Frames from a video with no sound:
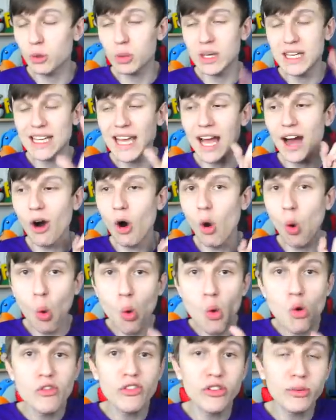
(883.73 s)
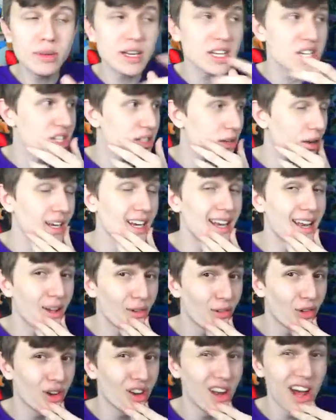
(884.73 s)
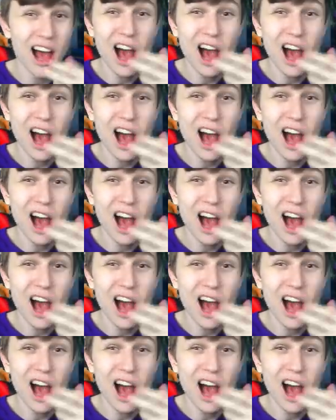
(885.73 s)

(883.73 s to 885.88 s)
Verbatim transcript: We can get all of them in the starting eleven